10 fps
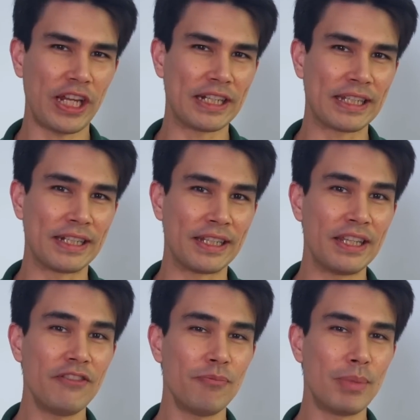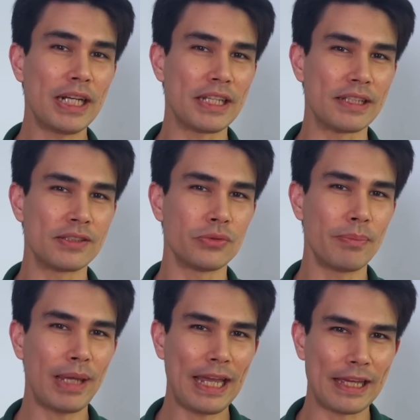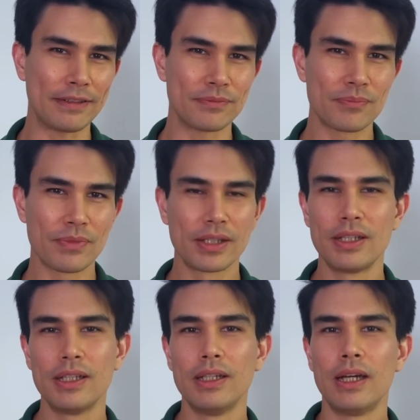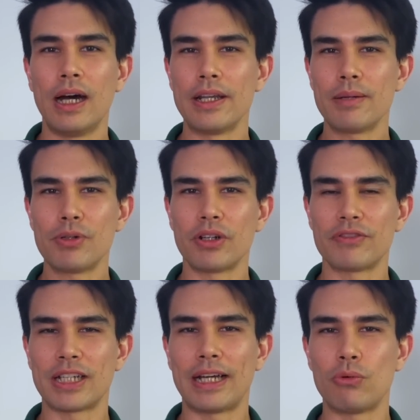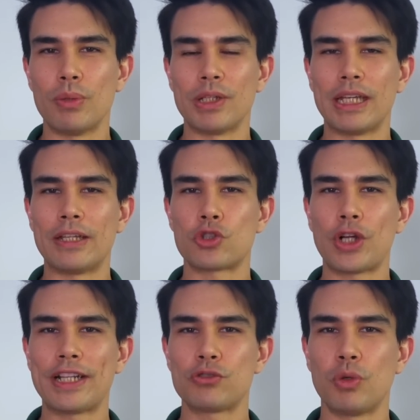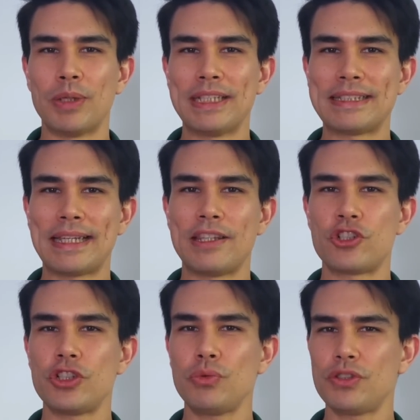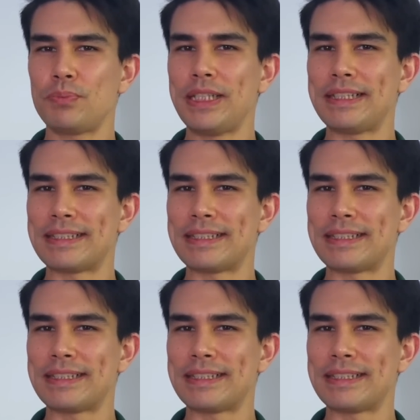and can give money to a man." A number of Thai women and trans women said she was being